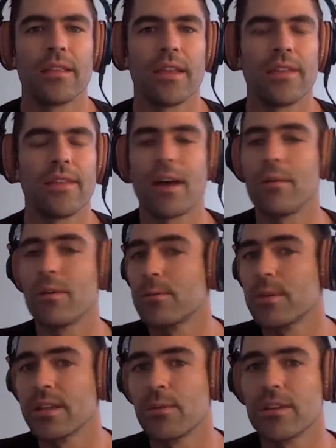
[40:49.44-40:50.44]
And that went
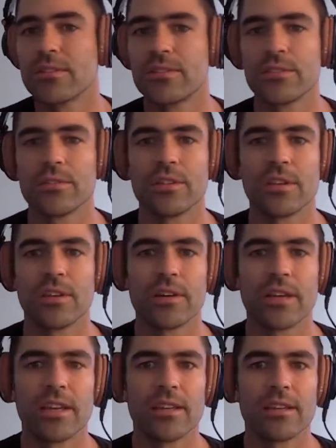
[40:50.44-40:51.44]
really well too.
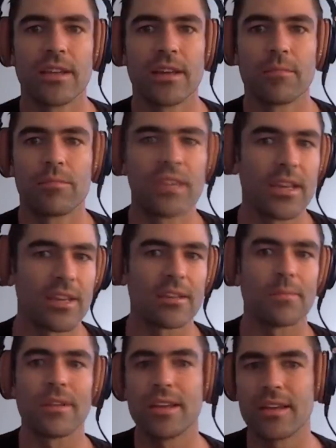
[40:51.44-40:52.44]
Getting
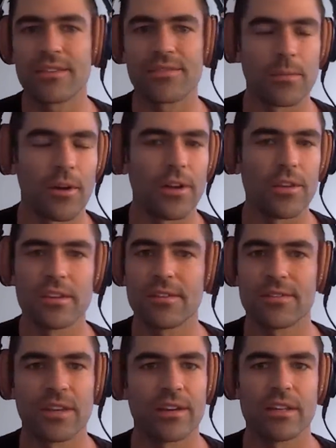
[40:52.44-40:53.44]
to play it from all the
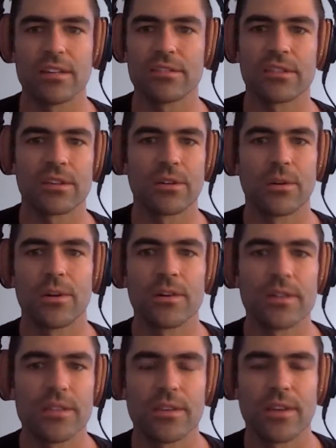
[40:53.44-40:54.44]
different areas of the court,
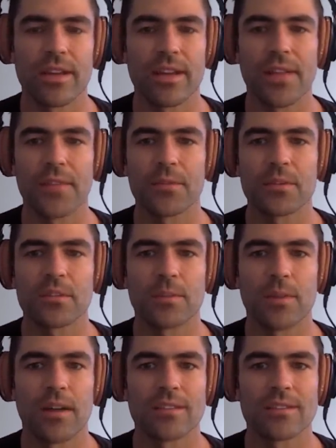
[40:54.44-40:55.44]
I got the
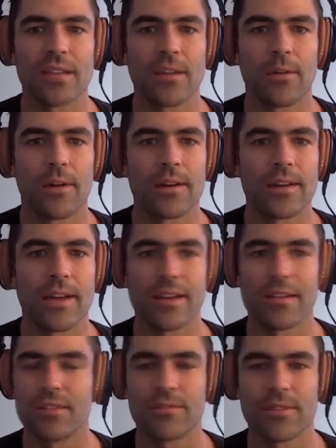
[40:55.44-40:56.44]
response that I wanted out
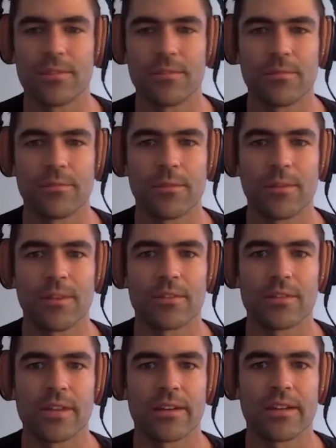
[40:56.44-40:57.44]
of it from
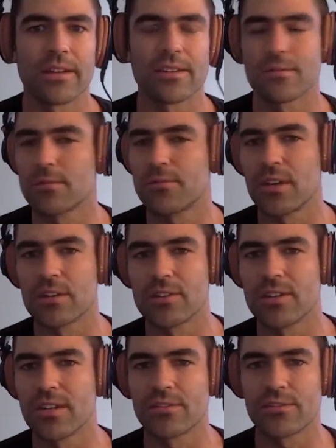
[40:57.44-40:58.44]
every area. So felt
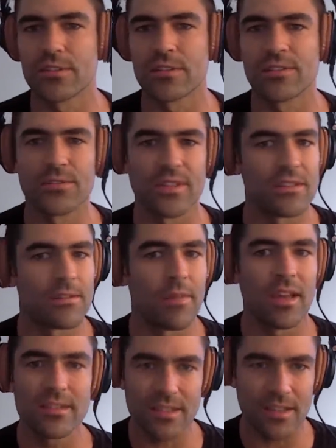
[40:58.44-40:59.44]
good on serves, felt
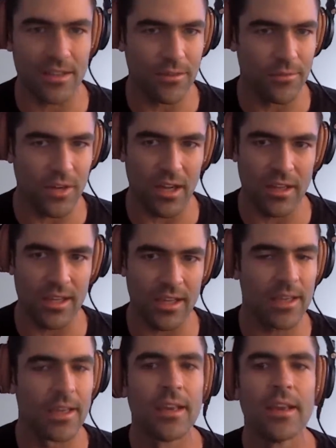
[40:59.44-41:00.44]
amazing on the volley.